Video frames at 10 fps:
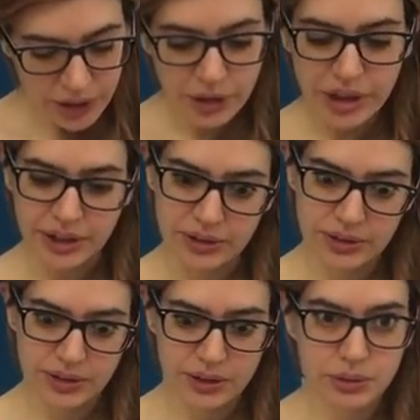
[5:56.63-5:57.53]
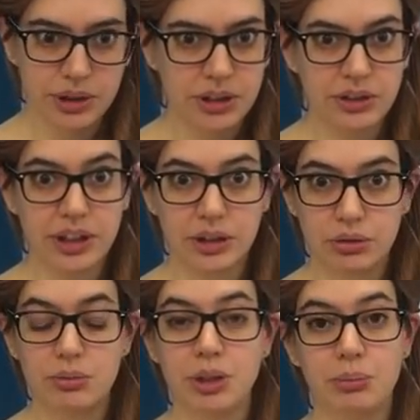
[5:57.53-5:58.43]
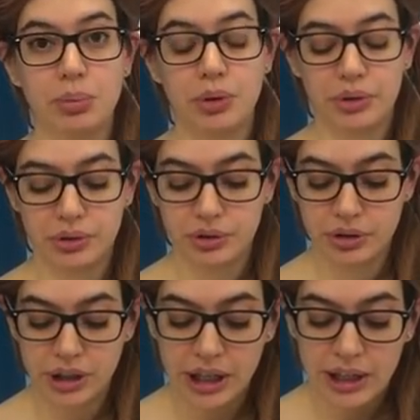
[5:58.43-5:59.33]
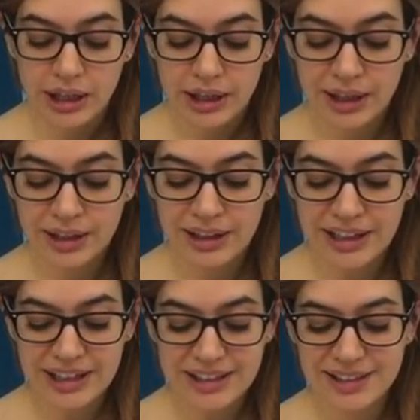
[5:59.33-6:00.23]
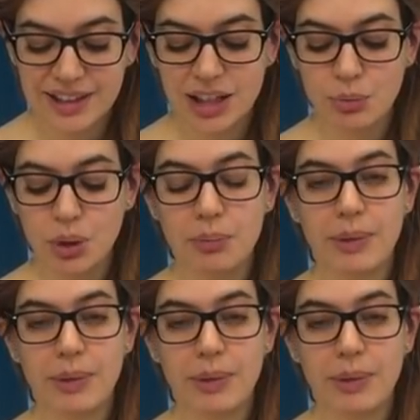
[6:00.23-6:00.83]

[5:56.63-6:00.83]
oh yes, this one is extremely important. Uh, Les Animaux